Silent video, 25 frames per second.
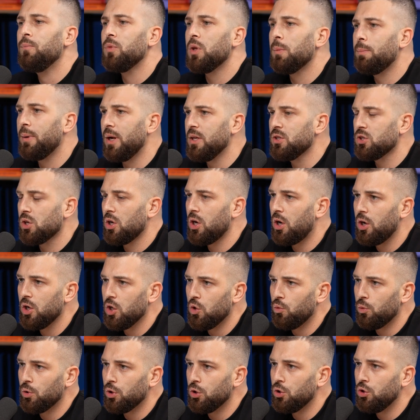Depends on how
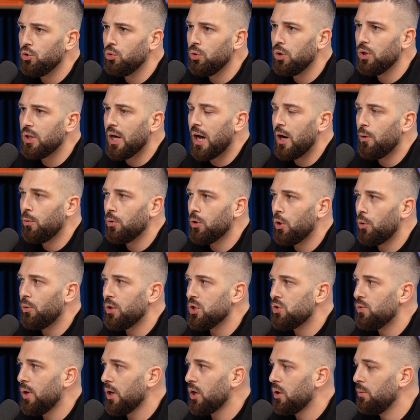you want to do it. I would
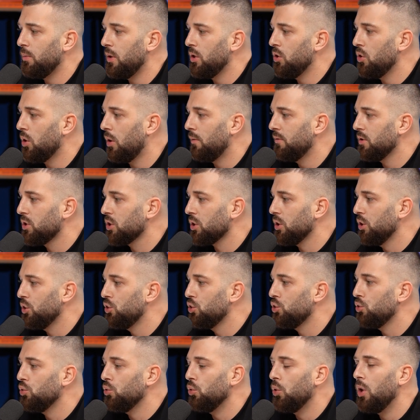always recommend you obviously
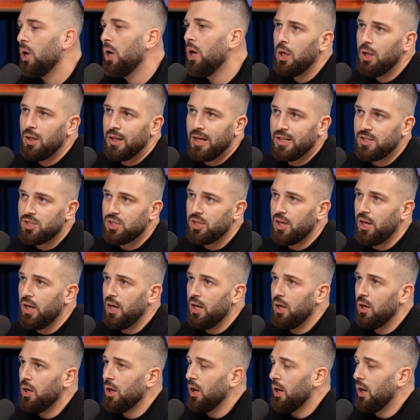to, let's say,